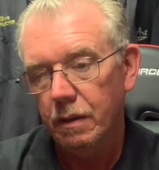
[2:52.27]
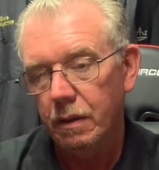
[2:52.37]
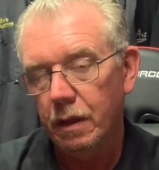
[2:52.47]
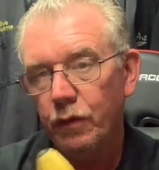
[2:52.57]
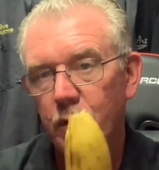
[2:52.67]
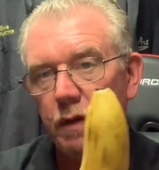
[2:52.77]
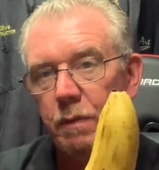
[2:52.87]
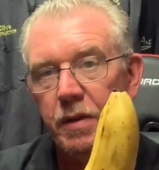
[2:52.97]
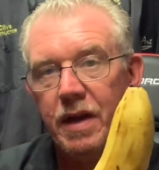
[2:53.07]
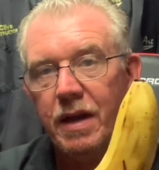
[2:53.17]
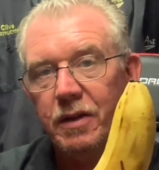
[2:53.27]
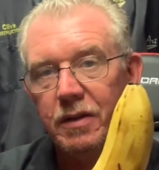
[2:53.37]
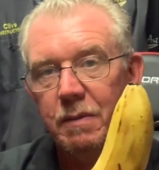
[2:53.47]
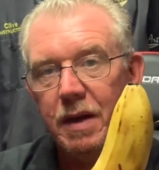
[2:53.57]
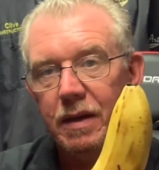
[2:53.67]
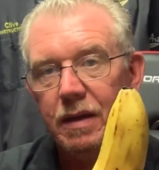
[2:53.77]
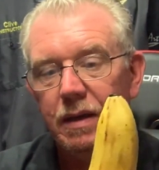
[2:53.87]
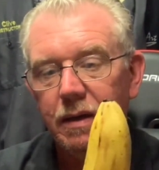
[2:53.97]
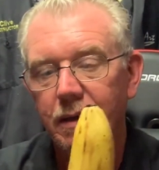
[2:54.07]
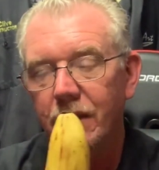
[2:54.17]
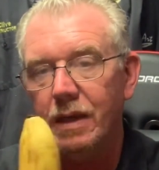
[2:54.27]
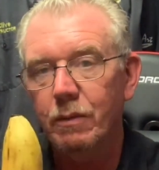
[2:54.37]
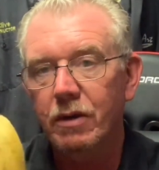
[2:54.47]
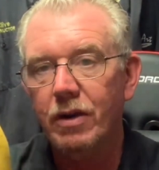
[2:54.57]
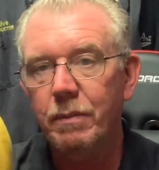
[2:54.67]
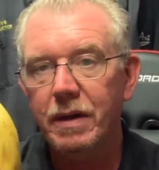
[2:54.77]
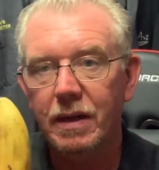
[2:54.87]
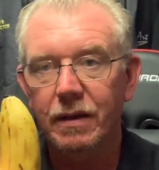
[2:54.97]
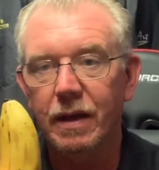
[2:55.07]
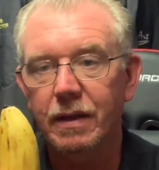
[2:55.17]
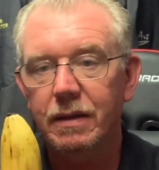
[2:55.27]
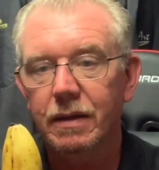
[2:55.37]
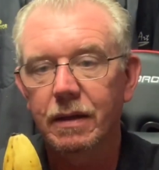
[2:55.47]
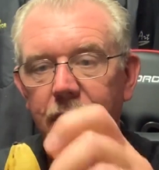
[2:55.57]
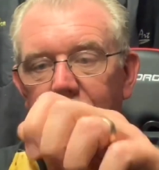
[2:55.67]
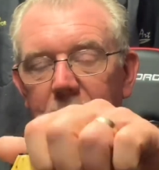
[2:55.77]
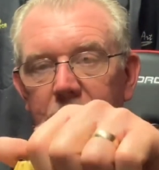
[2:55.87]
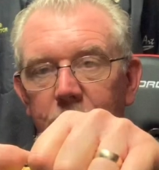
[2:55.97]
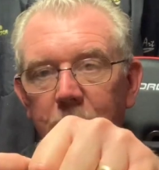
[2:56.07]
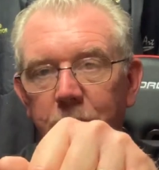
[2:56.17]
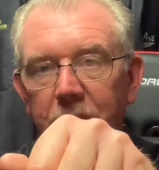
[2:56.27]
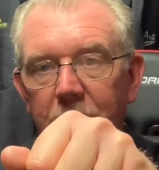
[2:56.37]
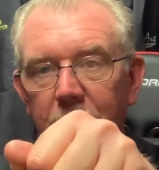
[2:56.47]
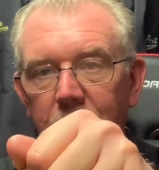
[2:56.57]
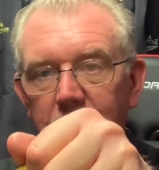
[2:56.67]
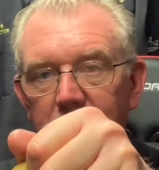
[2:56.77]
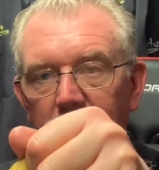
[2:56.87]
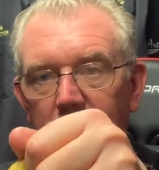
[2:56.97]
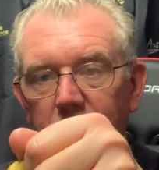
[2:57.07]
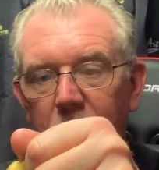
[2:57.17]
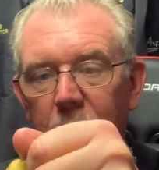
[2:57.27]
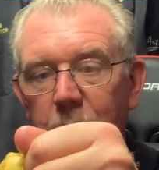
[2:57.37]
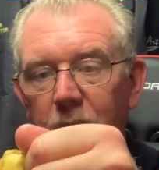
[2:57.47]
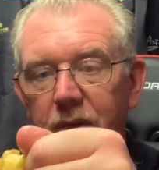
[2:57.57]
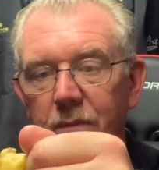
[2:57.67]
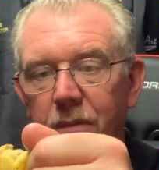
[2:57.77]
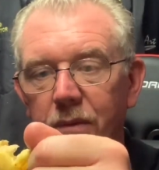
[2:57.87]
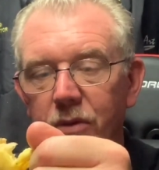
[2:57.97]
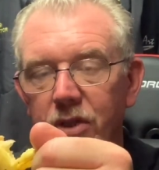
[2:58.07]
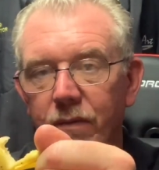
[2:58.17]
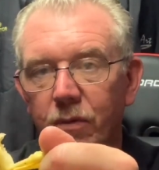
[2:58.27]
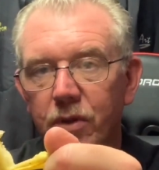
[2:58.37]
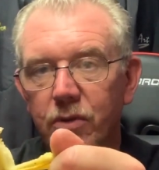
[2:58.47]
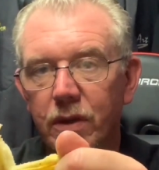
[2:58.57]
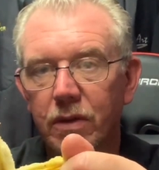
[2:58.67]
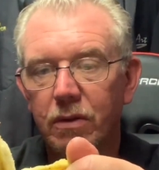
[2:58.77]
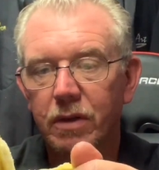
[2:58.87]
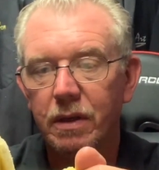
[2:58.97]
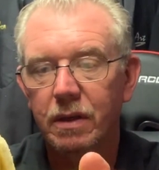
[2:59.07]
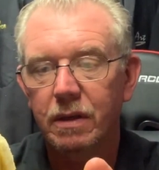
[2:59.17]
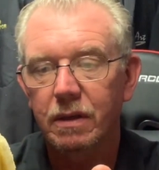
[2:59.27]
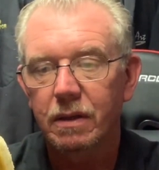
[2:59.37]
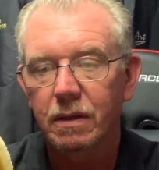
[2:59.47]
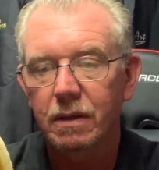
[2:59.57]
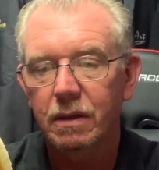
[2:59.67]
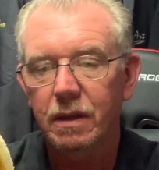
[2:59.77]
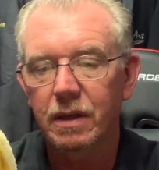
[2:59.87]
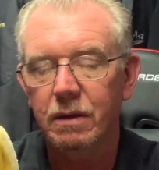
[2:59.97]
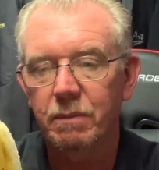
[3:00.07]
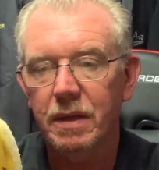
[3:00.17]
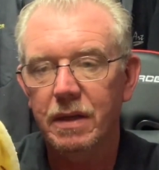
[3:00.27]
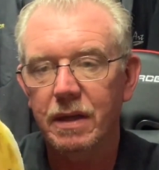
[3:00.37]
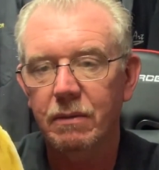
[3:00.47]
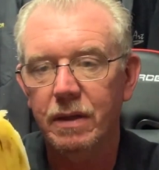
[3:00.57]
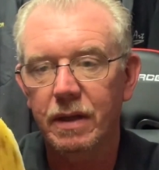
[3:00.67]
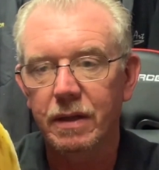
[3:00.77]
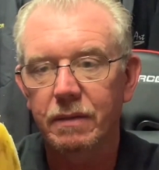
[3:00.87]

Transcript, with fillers: if you give a banana to the monkey, he will grab it like that, and he will peel it from the top or the bottom, whichever which way you look at it, and he'll peel it down like that.